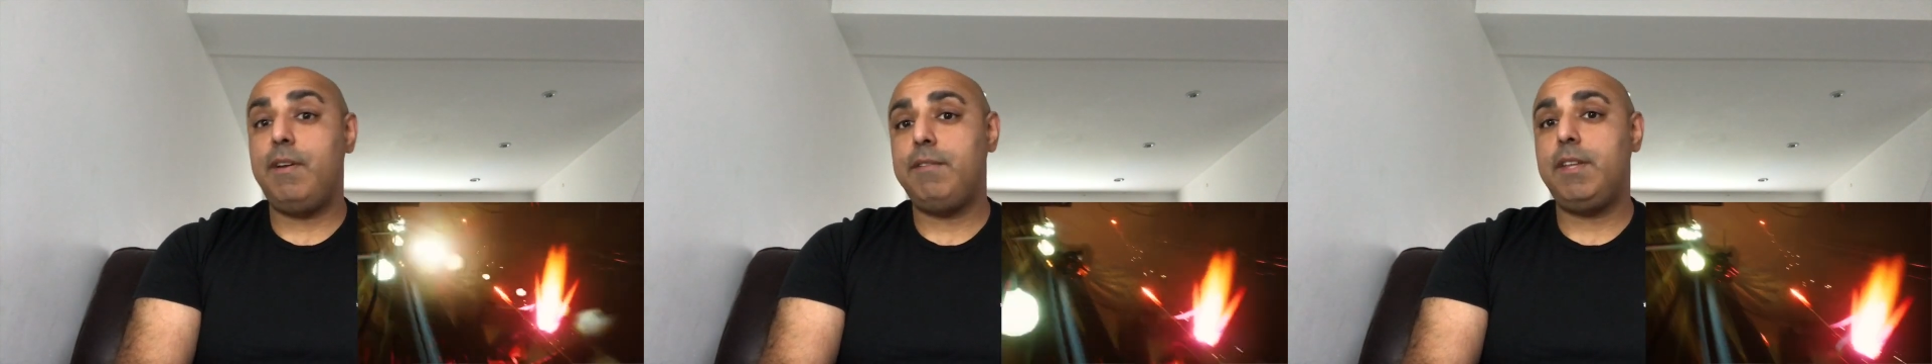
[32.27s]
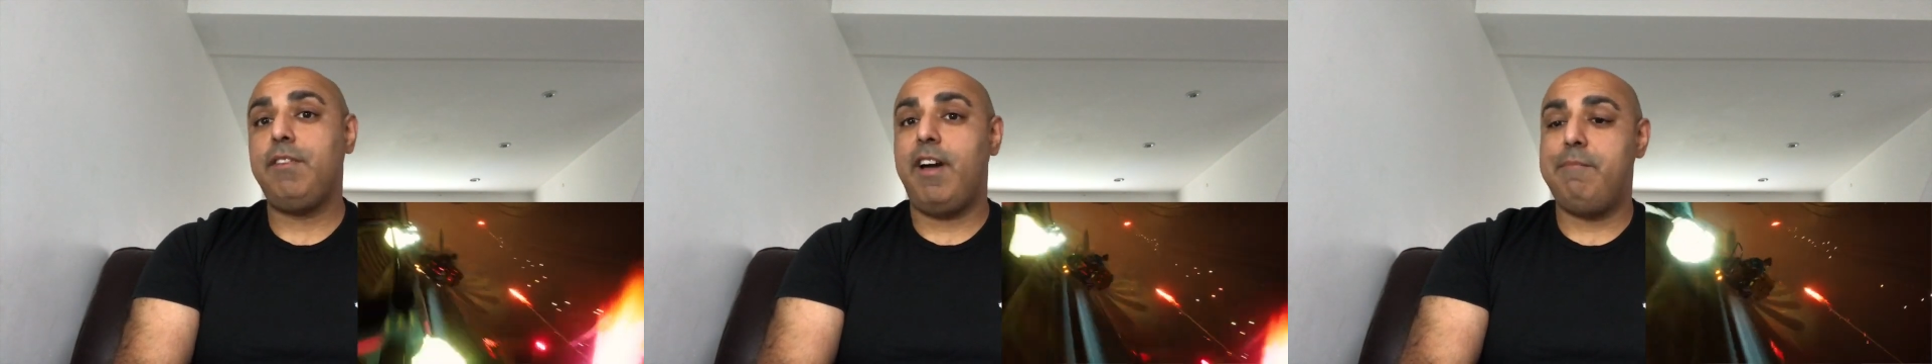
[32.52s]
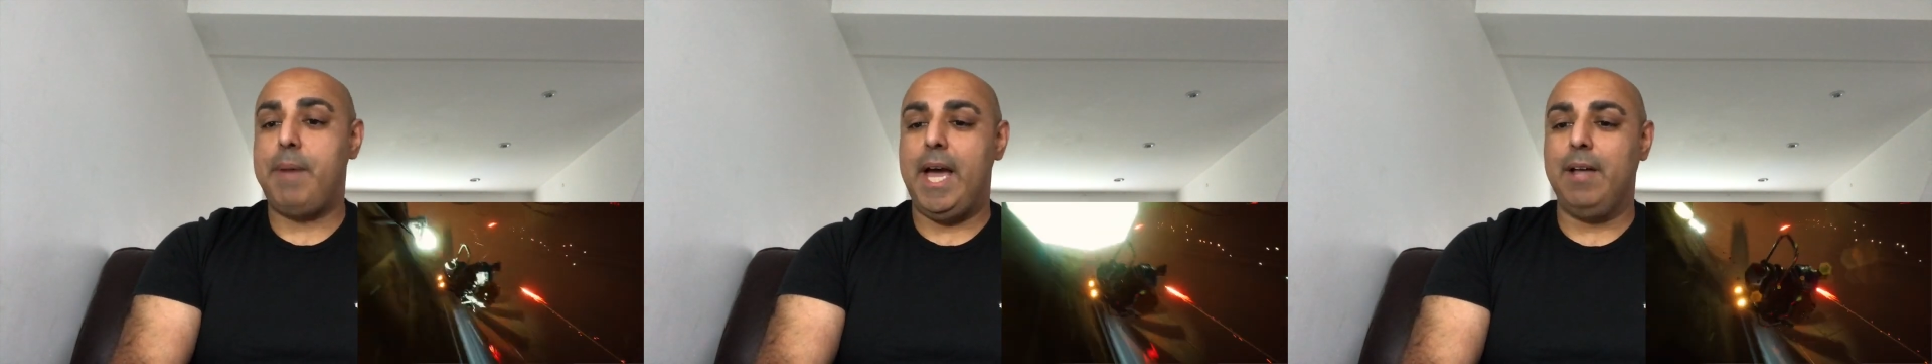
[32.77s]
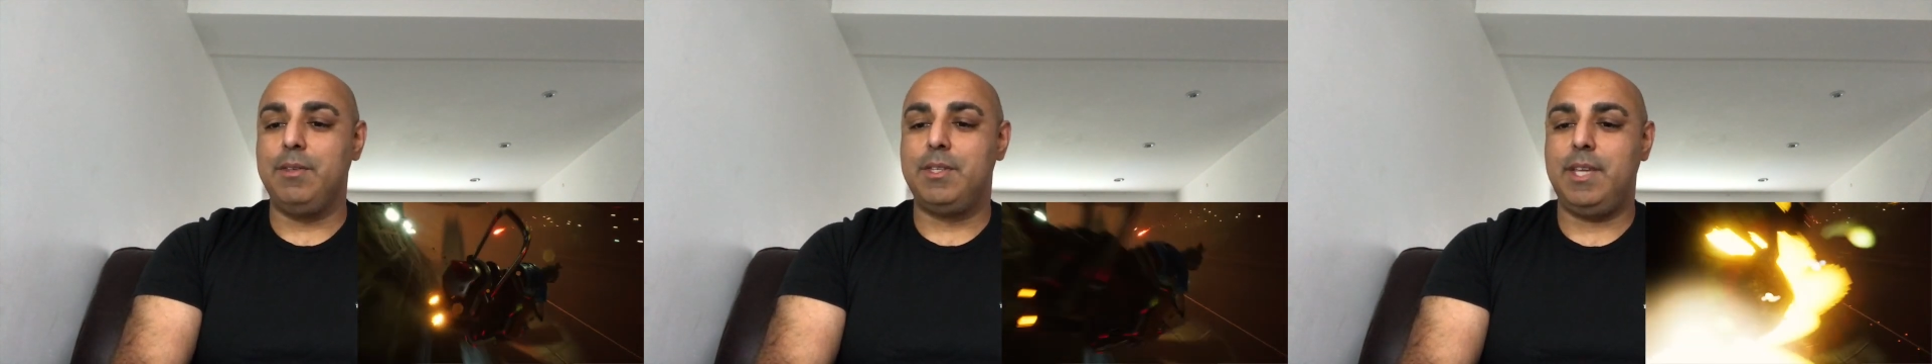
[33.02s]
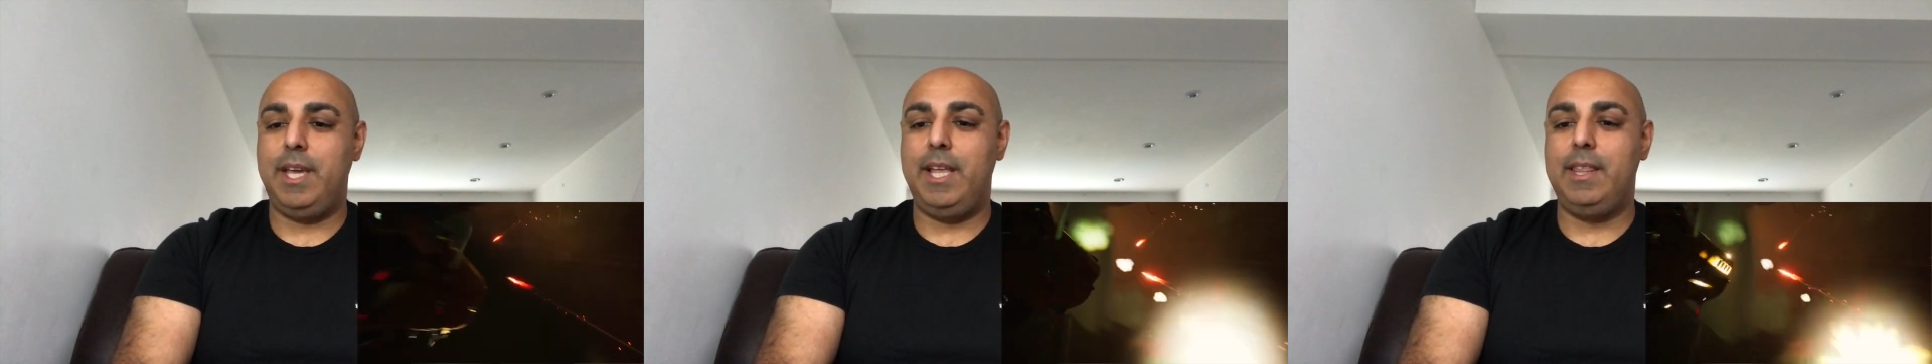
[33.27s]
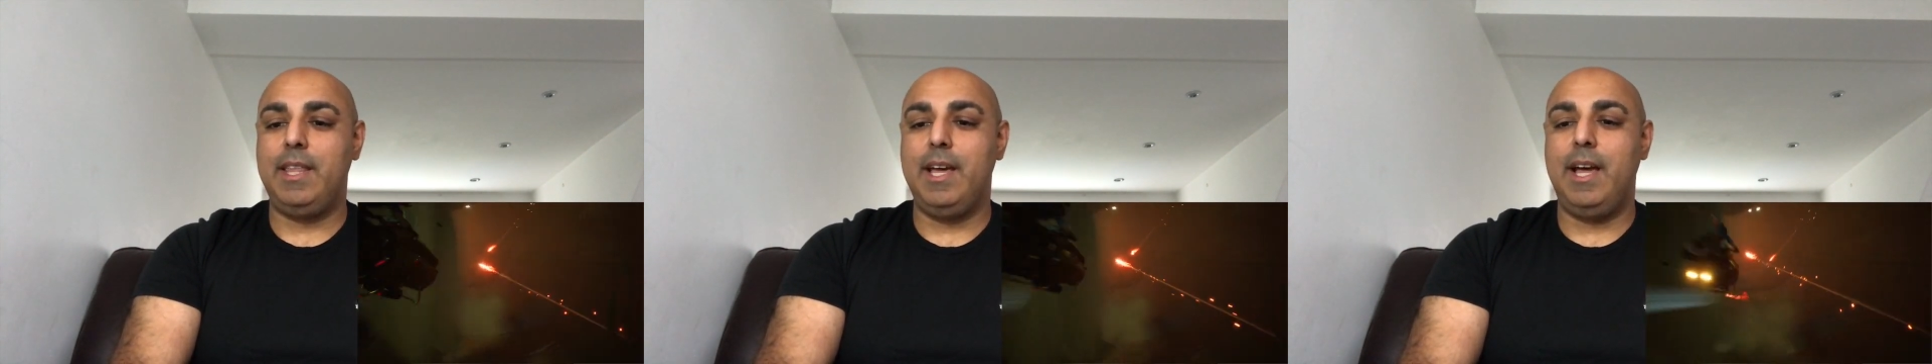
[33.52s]
£55
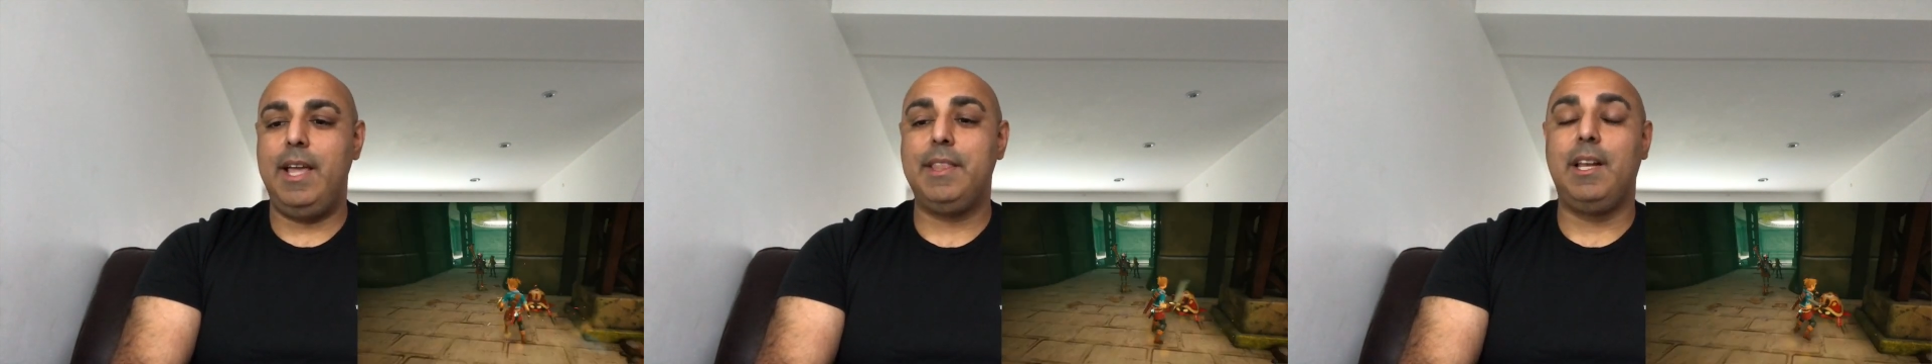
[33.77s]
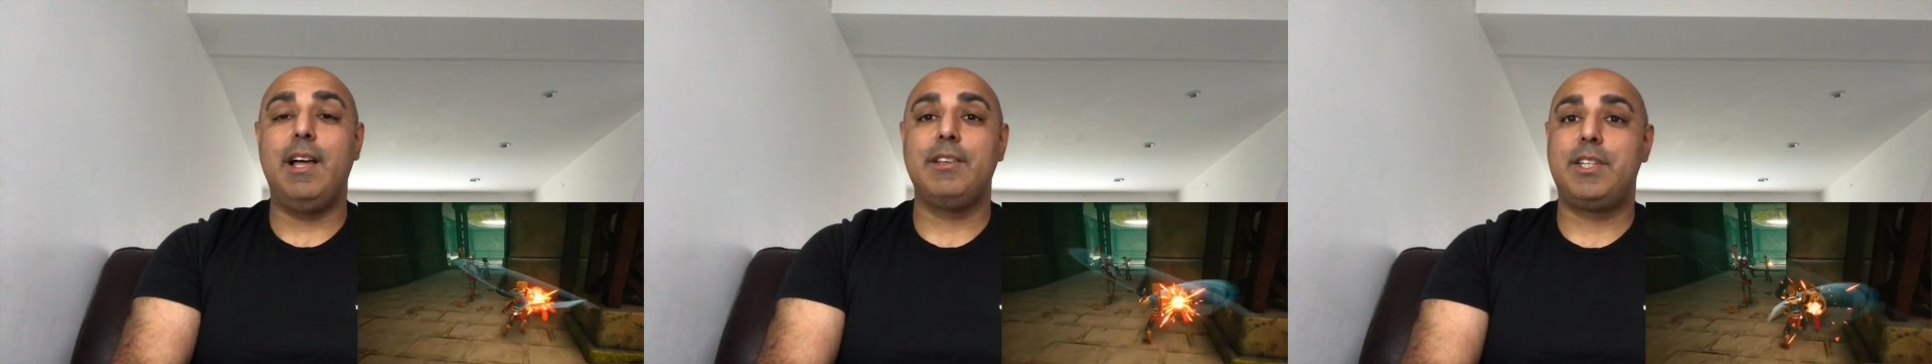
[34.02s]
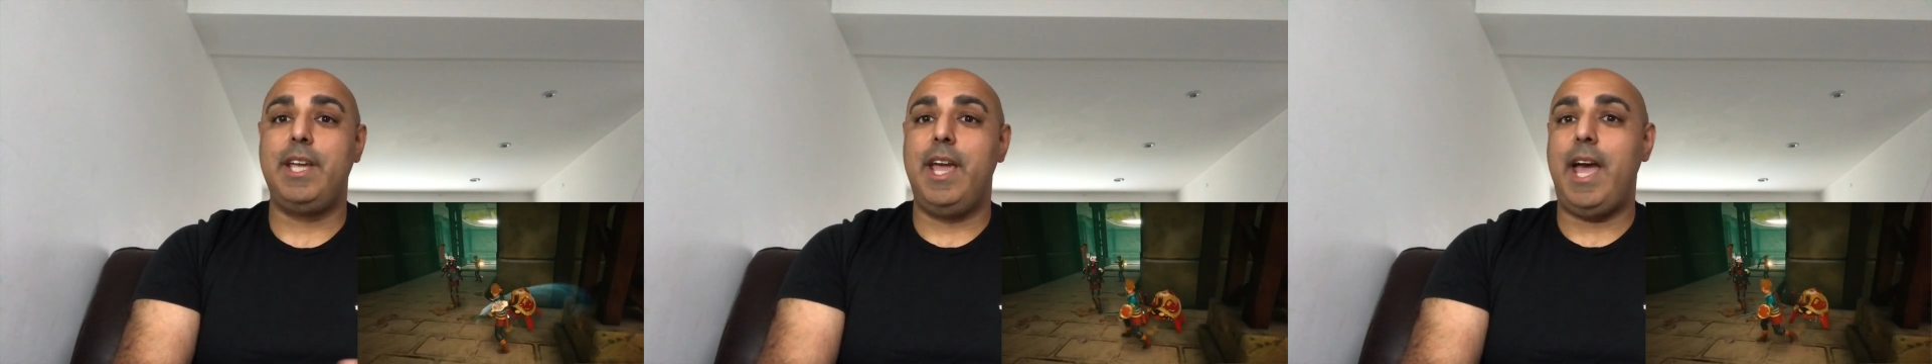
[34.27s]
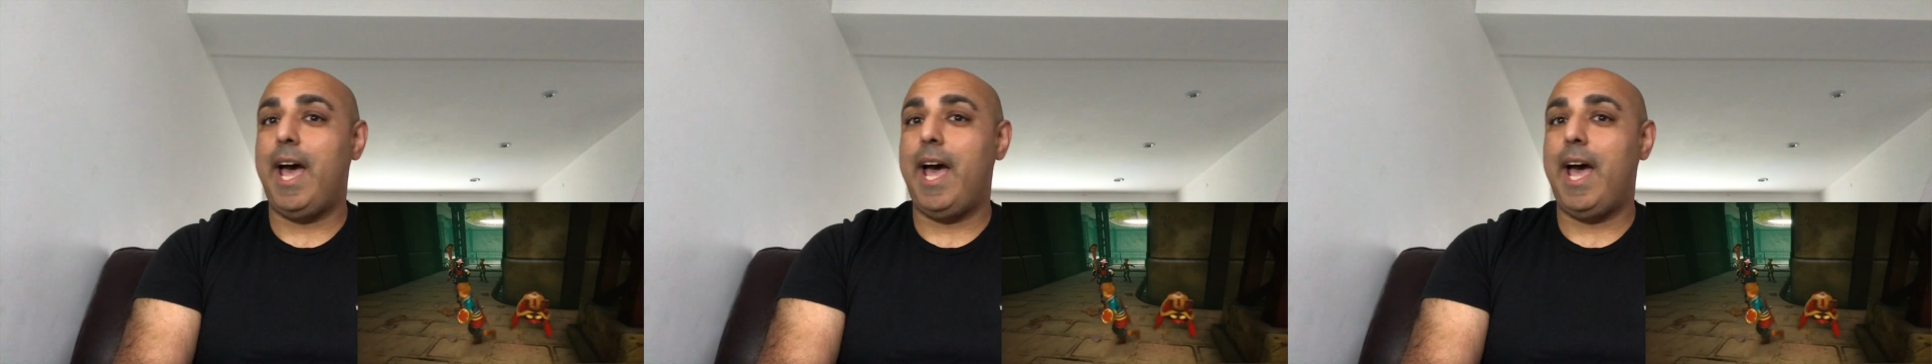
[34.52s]
in the last year,